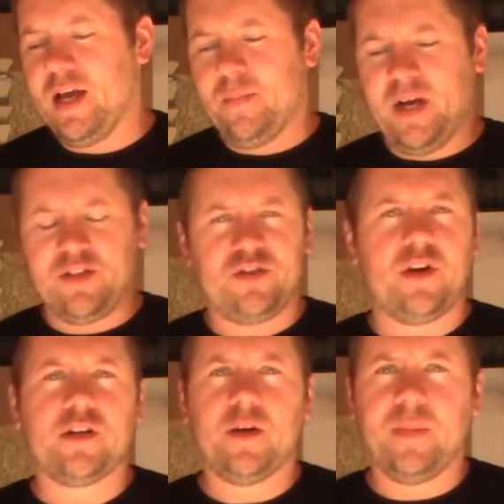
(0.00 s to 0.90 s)
my
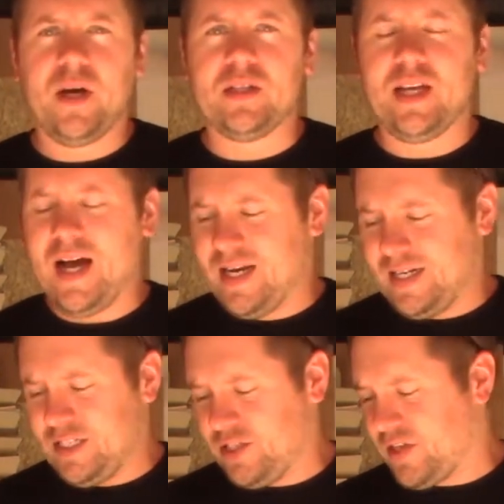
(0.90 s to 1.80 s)
instructor belt on
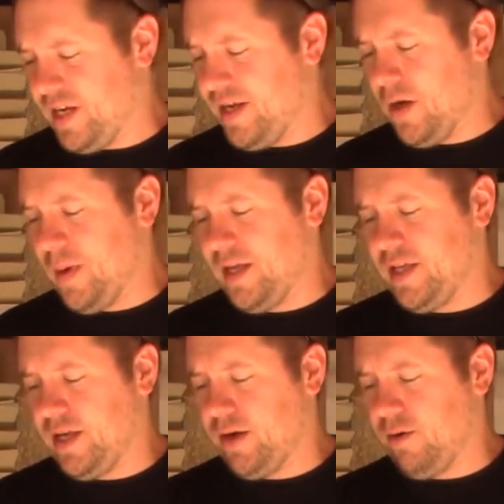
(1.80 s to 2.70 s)
and just getting all my
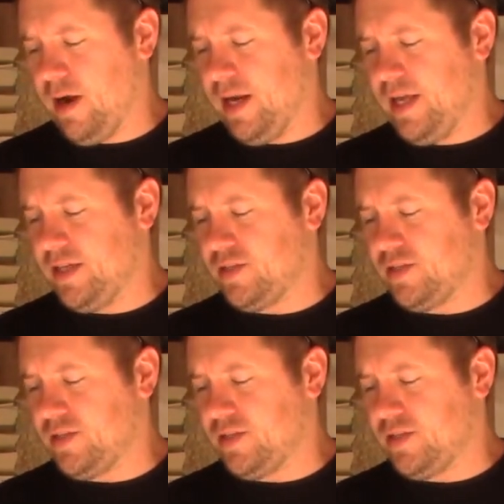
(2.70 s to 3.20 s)
gear ready.